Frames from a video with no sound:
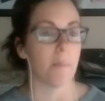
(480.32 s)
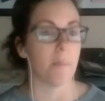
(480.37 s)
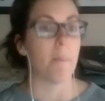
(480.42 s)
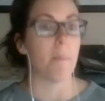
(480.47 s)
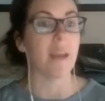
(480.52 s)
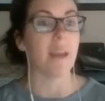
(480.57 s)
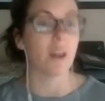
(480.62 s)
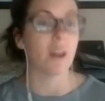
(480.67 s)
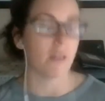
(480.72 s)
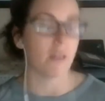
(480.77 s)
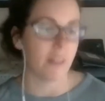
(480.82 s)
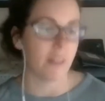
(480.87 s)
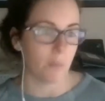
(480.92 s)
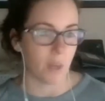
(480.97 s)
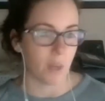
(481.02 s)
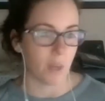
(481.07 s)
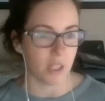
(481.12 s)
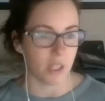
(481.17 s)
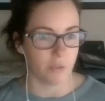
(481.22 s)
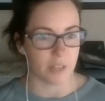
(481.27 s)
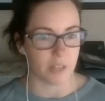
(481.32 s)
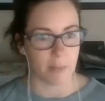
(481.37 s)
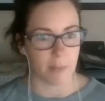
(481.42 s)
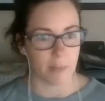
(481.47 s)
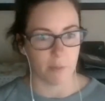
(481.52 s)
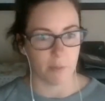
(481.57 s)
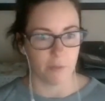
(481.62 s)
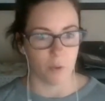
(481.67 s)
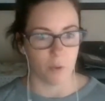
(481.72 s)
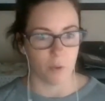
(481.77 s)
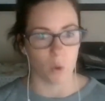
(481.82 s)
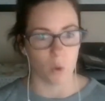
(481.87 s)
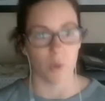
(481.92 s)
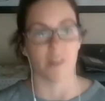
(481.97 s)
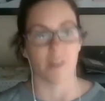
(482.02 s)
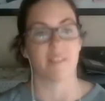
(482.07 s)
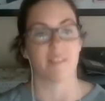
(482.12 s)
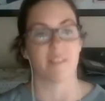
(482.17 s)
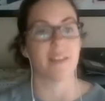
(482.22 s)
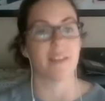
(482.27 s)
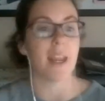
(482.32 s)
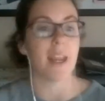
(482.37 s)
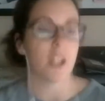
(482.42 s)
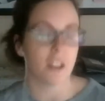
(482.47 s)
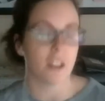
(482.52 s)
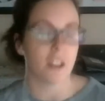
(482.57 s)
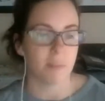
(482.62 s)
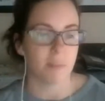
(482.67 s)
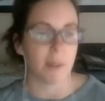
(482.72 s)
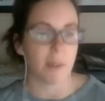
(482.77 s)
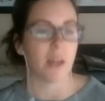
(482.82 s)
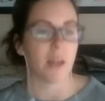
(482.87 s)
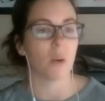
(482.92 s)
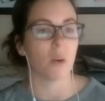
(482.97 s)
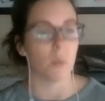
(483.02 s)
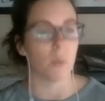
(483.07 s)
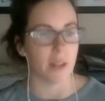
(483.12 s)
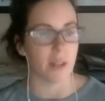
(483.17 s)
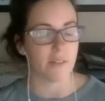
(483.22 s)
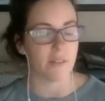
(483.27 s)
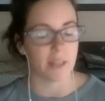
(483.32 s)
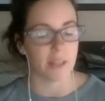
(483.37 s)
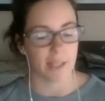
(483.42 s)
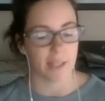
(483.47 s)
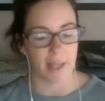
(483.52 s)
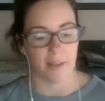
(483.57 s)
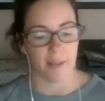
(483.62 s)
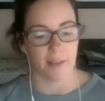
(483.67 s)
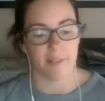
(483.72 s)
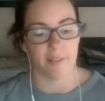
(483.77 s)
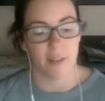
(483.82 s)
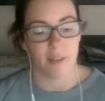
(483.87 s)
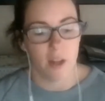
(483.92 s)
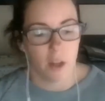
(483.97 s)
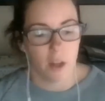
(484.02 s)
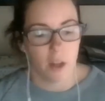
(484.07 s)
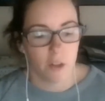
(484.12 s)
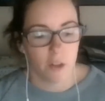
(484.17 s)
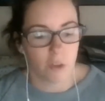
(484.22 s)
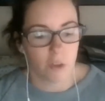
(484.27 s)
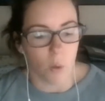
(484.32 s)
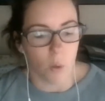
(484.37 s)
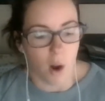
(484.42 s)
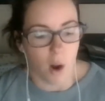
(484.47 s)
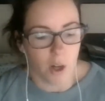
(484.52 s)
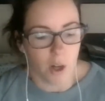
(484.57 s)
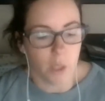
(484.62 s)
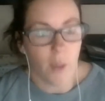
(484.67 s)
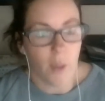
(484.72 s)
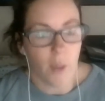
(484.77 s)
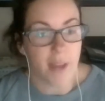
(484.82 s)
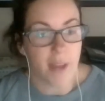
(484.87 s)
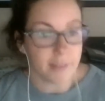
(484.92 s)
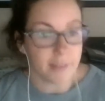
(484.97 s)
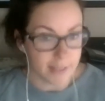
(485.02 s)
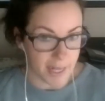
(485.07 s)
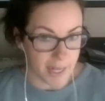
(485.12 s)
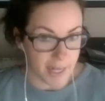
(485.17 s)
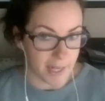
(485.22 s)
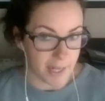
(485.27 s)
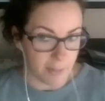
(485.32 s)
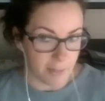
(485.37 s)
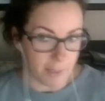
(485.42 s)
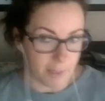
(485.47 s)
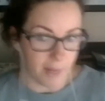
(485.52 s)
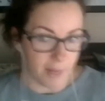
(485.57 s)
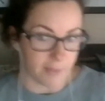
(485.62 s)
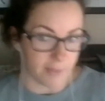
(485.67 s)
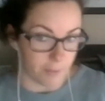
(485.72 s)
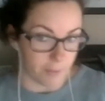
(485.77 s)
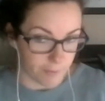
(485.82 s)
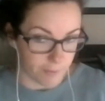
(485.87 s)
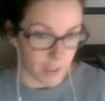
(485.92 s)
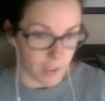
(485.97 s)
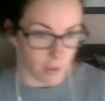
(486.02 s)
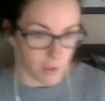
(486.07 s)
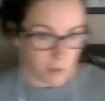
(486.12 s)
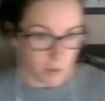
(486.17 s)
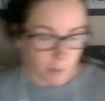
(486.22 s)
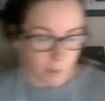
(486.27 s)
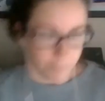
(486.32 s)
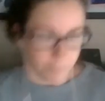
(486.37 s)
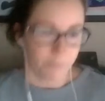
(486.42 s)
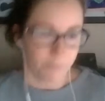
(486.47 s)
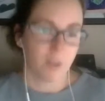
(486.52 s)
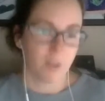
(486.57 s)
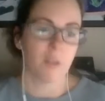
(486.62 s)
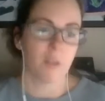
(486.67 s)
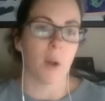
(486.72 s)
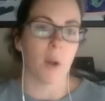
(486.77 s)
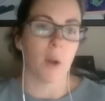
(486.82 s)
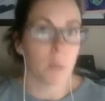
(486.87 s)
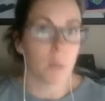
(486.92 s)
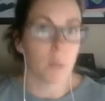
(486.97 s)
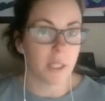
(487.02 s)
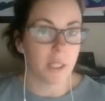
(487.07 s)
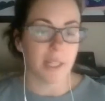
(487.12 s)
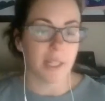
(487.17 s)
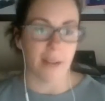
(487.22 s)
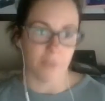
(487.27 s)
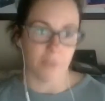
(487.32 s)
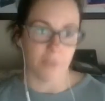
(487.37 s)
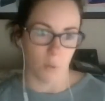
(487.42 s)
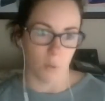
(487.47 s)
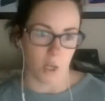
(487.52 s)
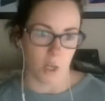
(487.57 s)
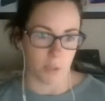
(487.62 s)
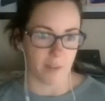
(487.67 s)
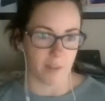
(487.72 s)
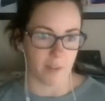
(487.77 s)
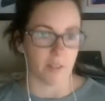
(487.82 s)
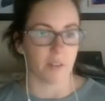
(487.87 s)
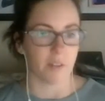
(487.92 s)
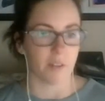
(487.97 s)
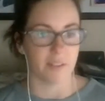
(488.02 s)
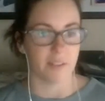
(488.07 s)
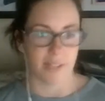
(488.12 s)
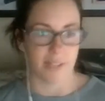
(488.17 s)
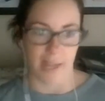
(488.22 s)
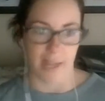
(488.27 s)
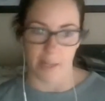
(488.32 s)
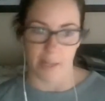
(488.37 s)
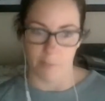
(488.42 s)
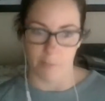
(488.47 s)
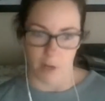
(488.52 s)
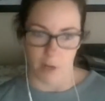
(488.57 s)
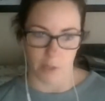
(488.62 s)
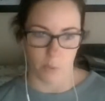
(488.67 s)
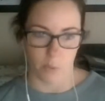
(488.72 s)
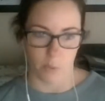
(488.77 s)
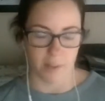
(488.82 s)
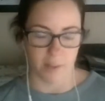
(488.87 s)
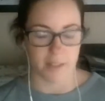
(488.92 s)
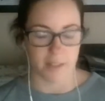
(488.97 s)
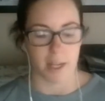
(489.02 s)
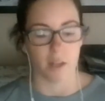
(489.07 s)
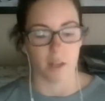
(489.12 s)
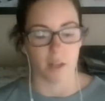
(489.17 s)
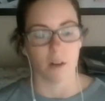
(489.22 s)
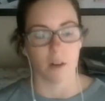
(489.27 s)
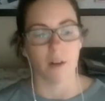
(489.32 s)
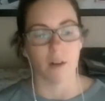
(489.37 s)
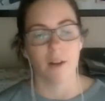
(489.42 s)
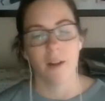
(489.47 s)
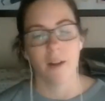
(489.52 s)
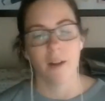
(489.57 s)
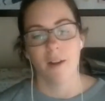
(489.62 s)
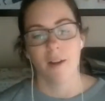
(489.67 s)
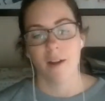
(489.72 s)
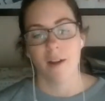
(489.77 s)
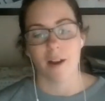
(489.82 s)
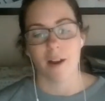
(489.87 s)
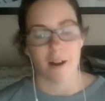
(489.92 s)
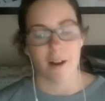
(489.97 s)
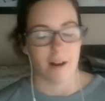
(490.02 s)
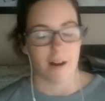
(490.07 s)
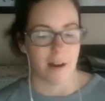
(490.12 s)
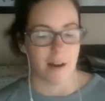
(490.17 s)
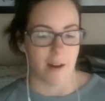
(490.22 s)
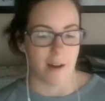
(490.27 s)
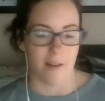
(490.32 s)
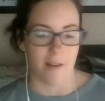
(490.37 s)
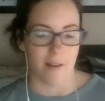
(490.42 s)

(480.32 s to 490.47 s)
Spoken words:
bigger than what you've done before, or the stage is bigger, whatever the case. So are you hesitating because of fear? So I really have to watch myself because again, I'm not a risk taker. Uh,